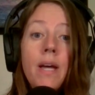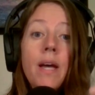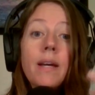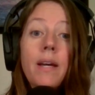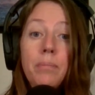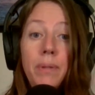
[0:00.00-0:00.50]

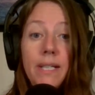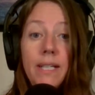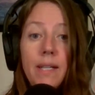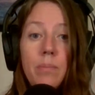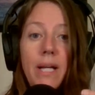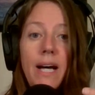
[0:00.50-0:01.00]

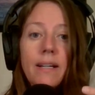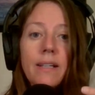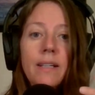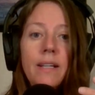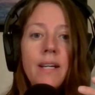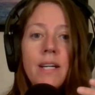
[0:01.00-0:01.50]
completely black.
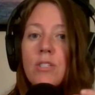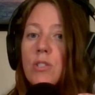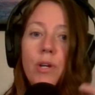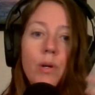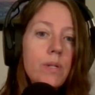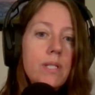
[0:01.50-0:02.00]
So
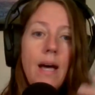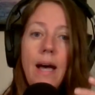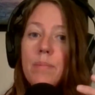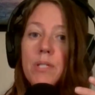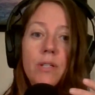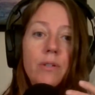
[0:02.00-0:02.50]
there was
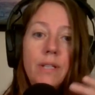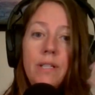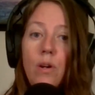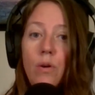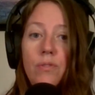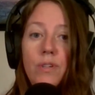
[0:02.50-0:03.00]
absolutely
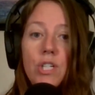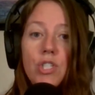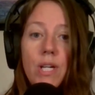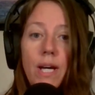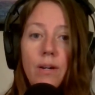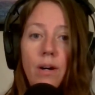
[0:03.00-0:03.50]
no vision
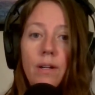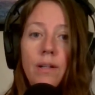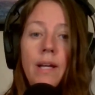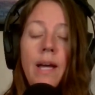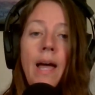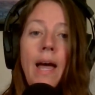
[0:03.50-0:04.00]
at all.
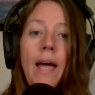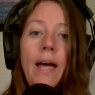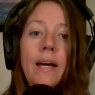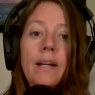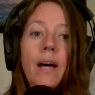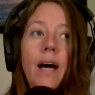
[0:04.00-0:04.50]

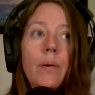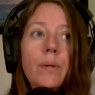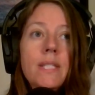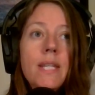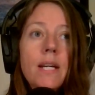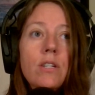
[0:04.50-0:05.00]
And I would
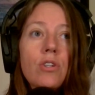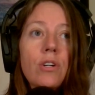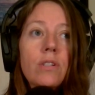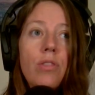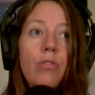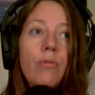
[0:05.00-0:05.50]
say it
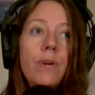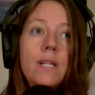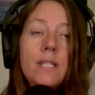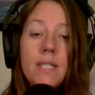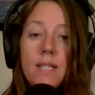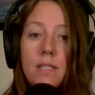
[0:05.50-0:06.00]
took 3 to
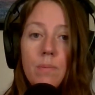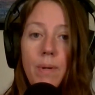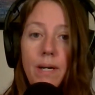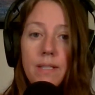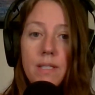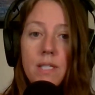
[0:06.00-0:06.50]
6
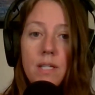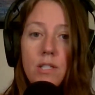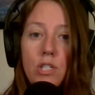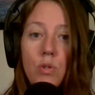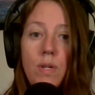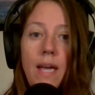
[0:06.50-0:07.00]
months
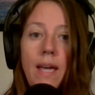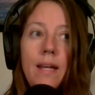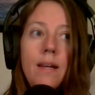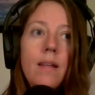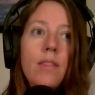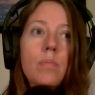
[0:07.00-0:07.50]
to
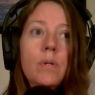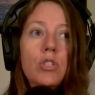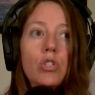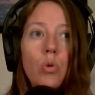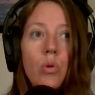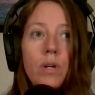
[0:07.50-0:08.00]
gain the
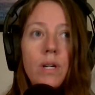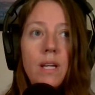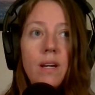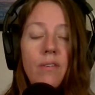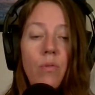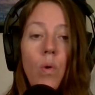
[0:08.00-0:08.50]
majority
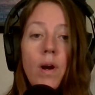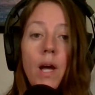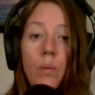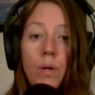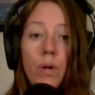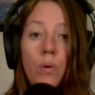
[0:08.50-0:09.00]
of what I
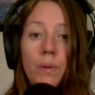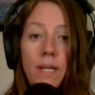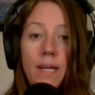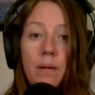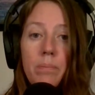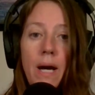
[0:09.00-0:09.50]
would only
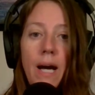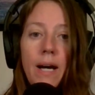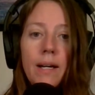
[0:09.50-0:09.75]
get back.